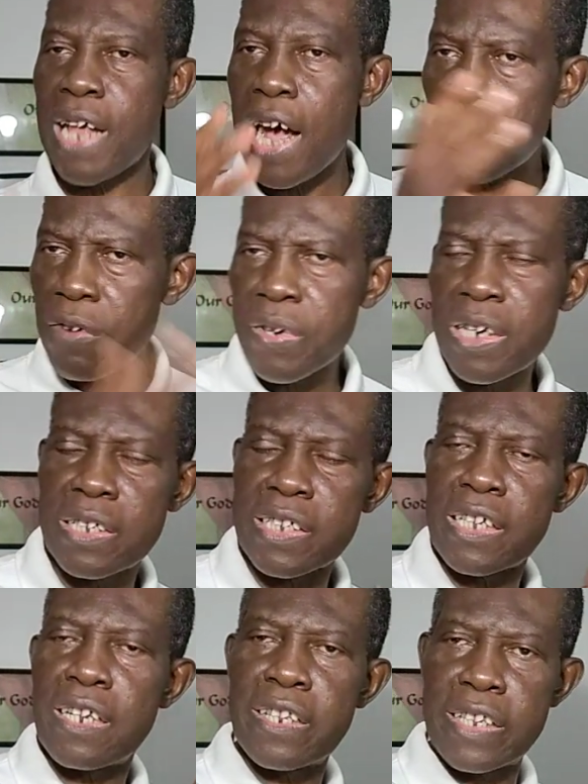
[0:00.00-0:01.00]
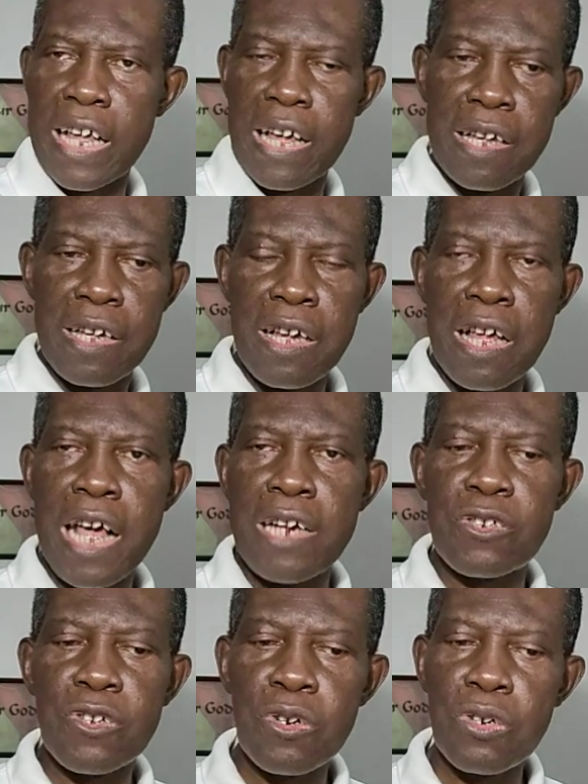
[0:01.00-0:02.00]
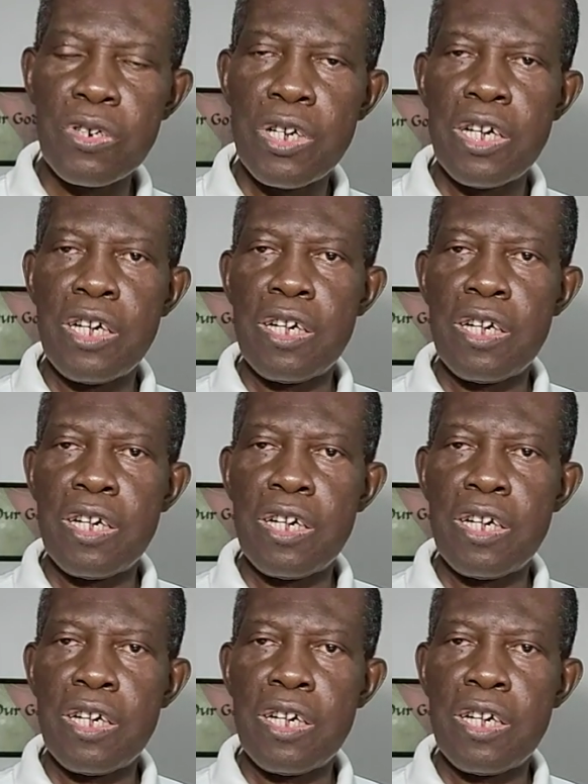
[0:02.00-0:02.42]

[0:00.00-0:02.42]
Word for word: The tithe offering is still there. And so